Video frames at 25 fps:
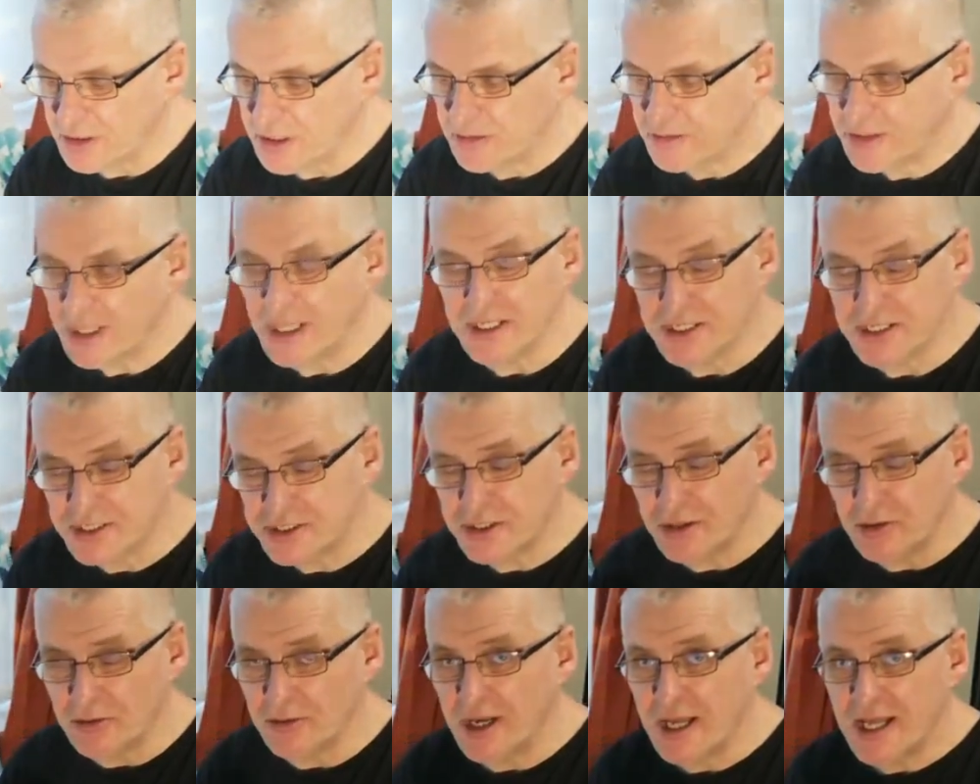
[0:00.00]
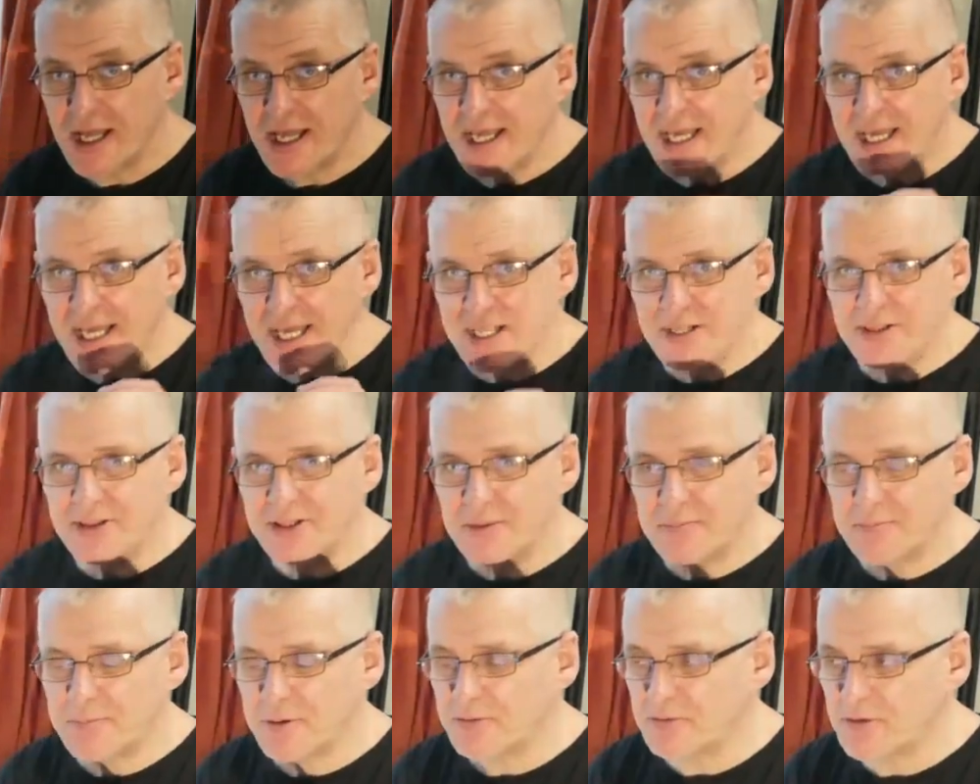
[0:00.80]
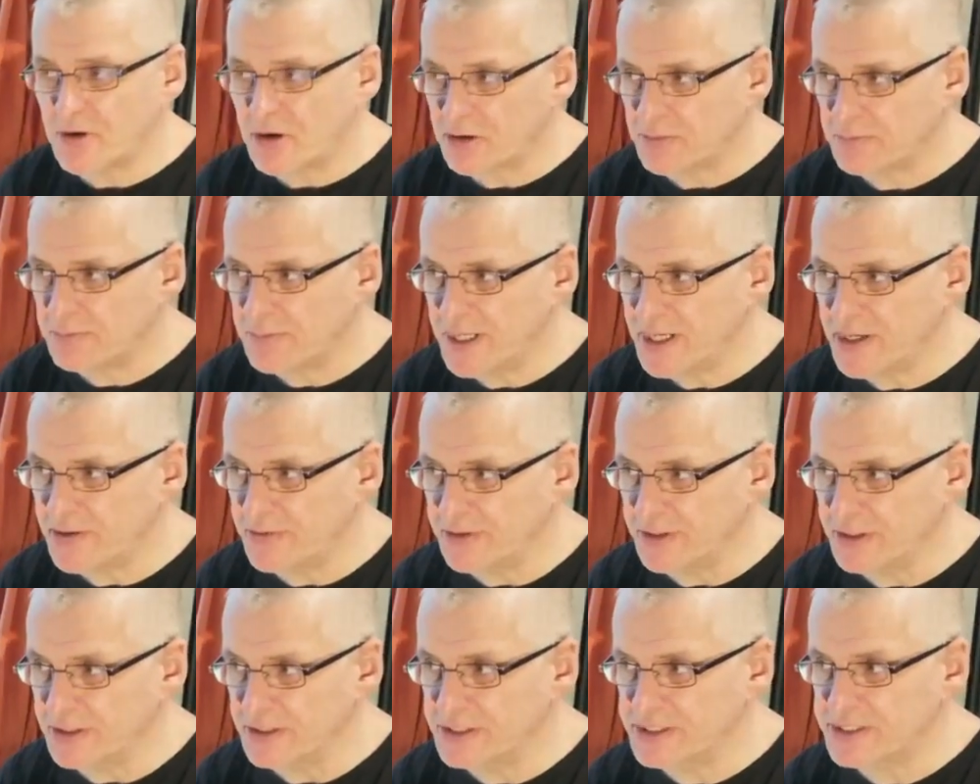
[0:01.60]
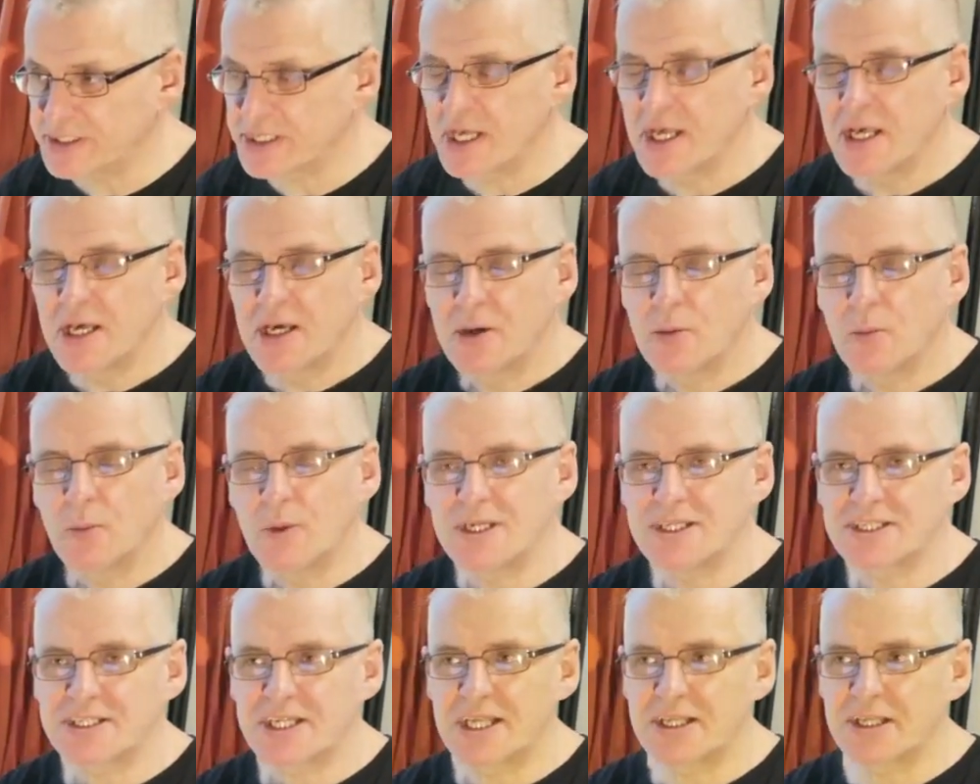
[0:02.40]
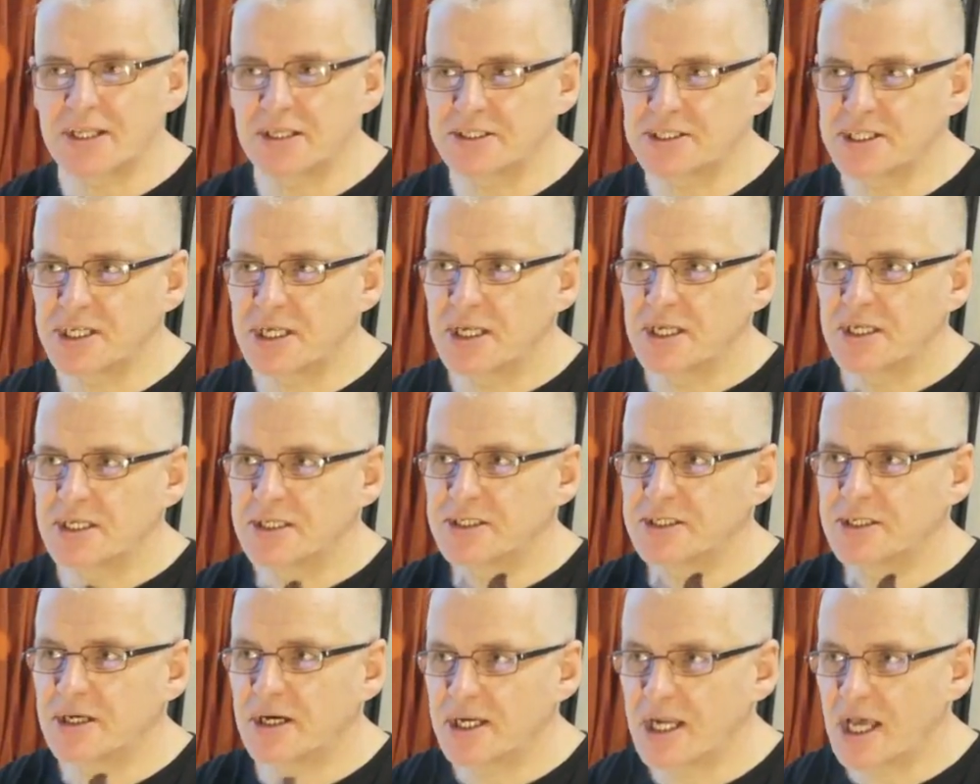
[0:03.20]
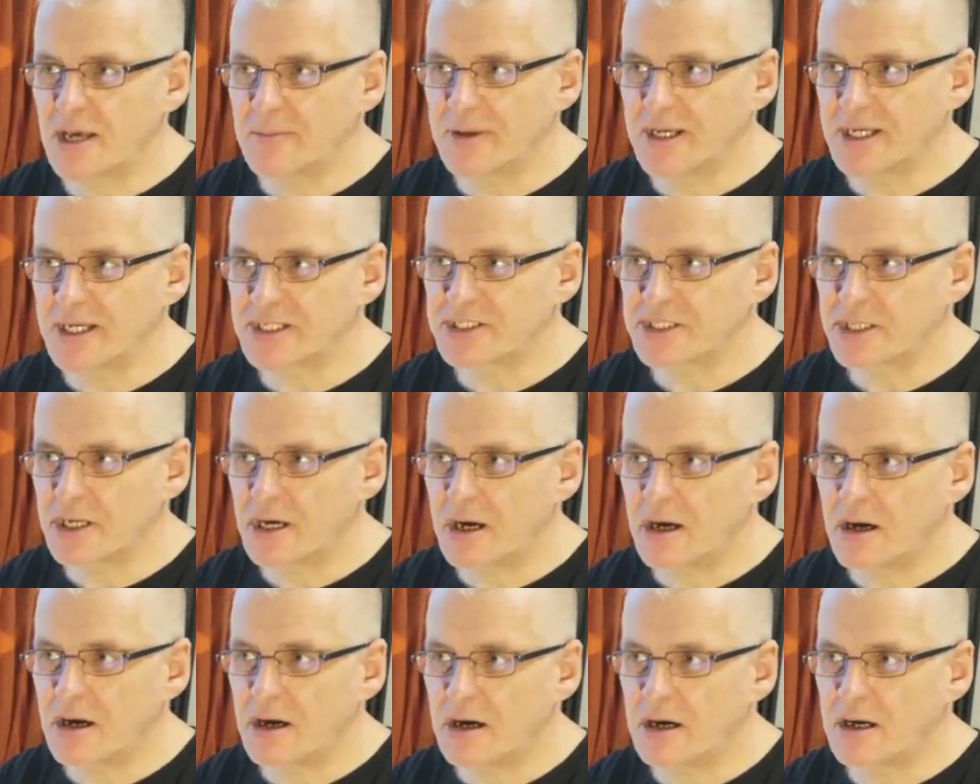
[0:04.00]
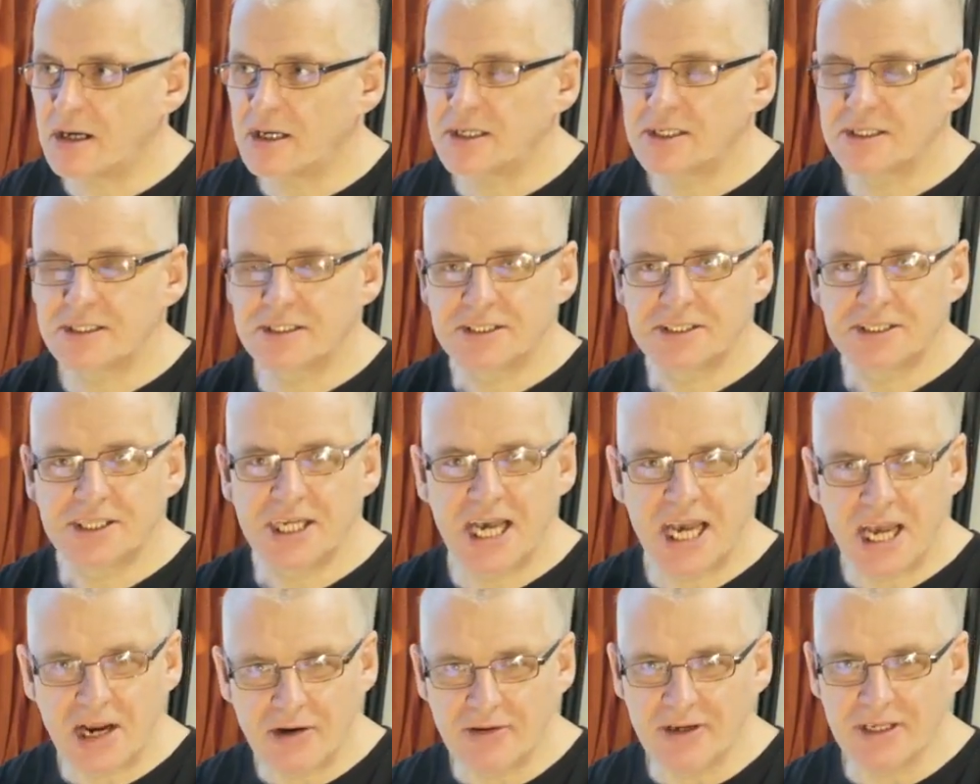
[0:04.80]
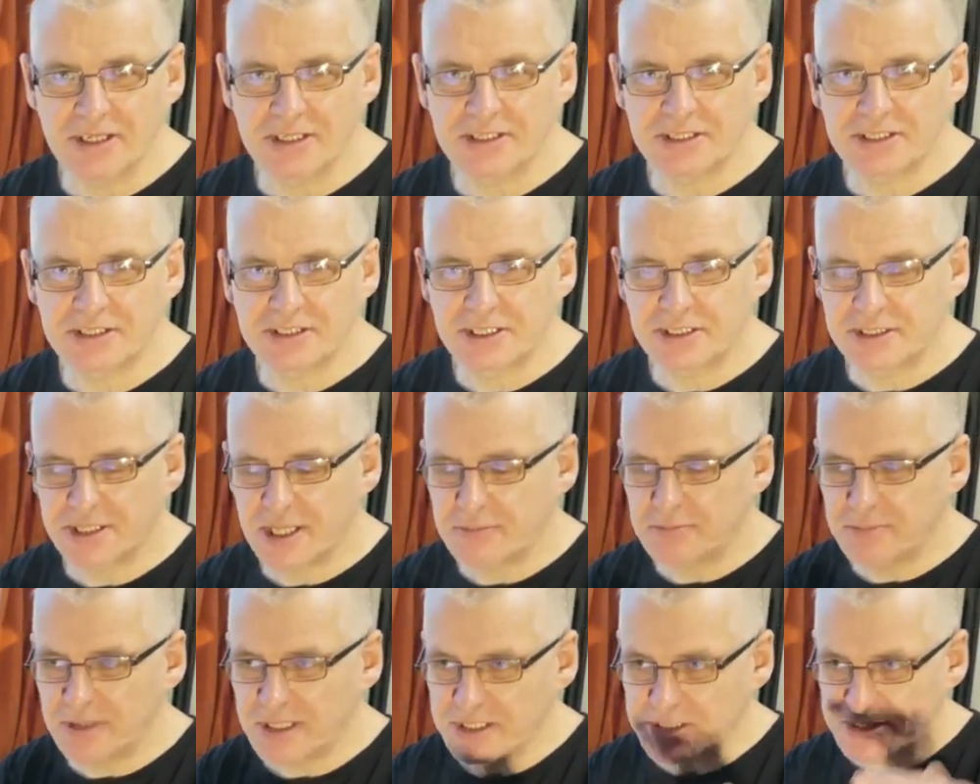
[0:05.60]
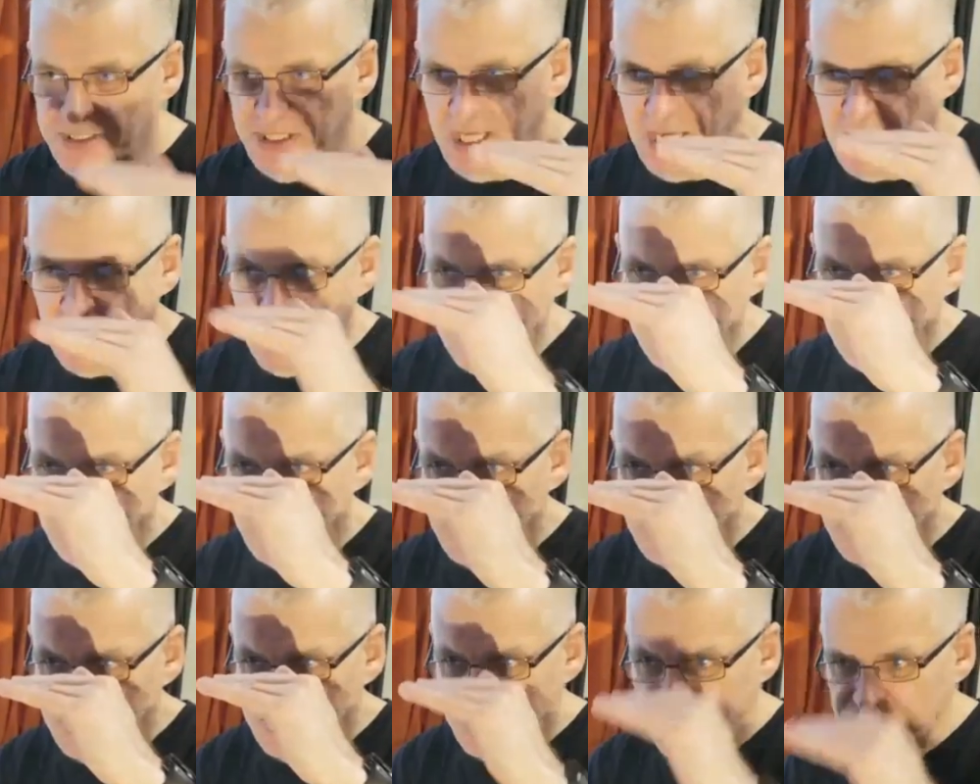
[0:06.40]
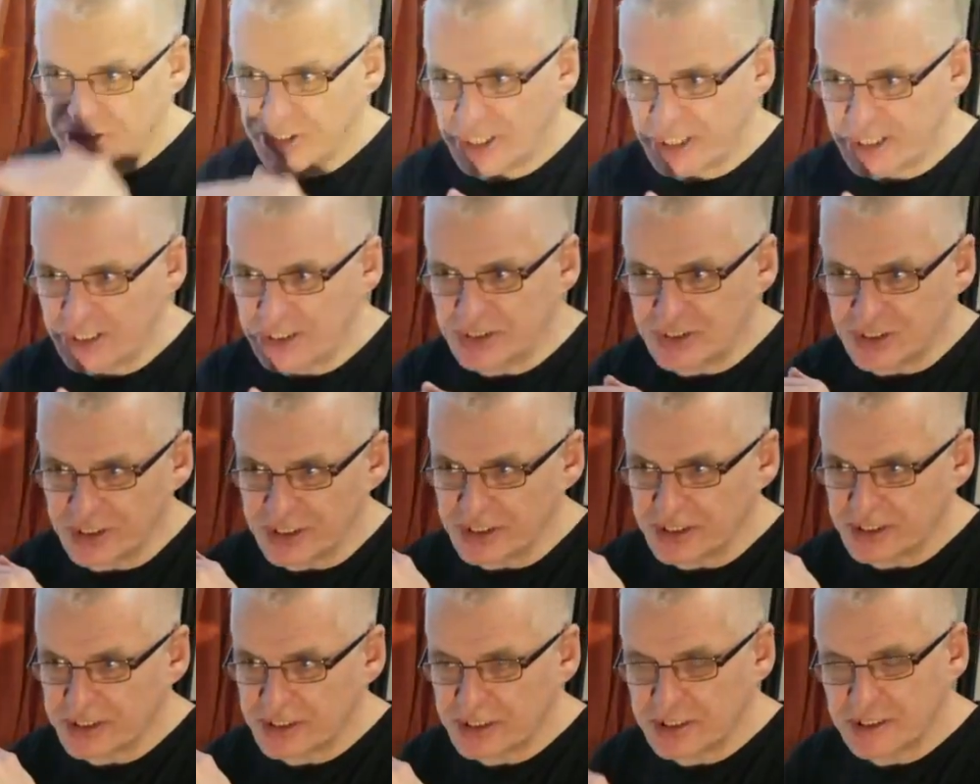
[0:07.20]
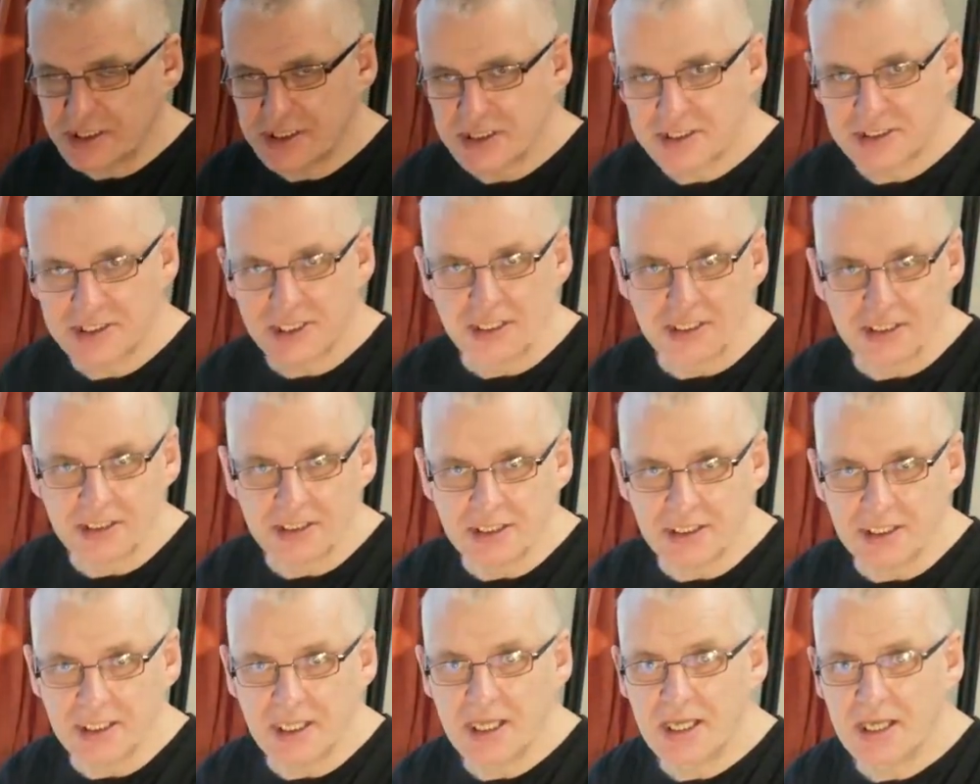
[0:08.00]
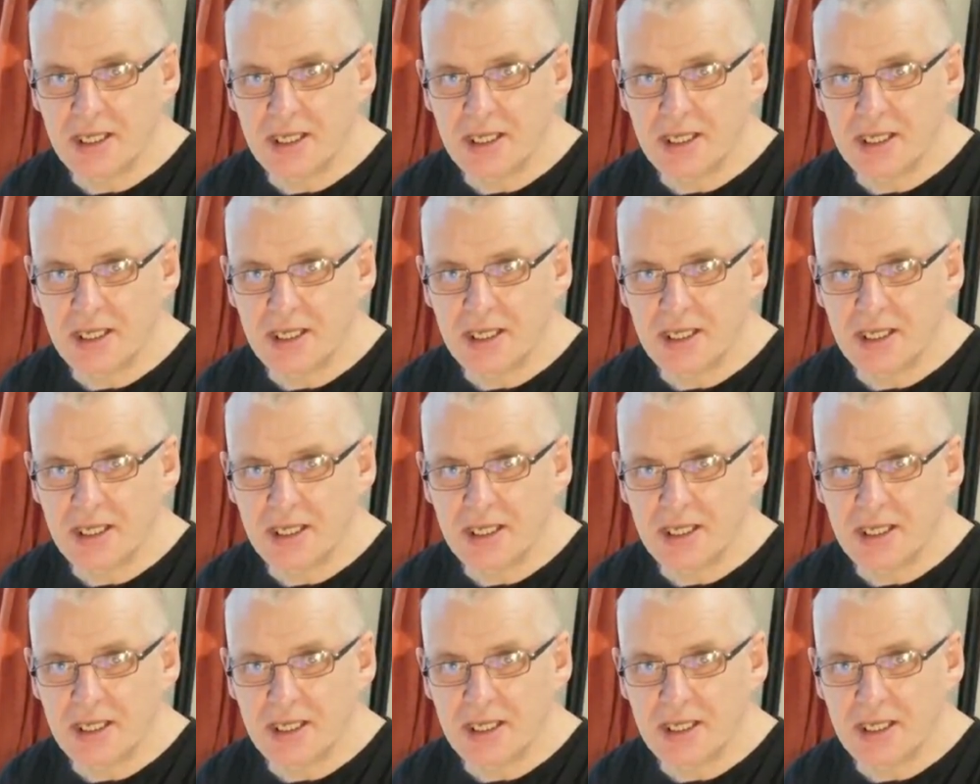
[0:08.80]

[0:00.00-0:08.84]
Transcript: Okay, so in the baroque periods, we say that dynamics are terraced. That means they have changes suddenly.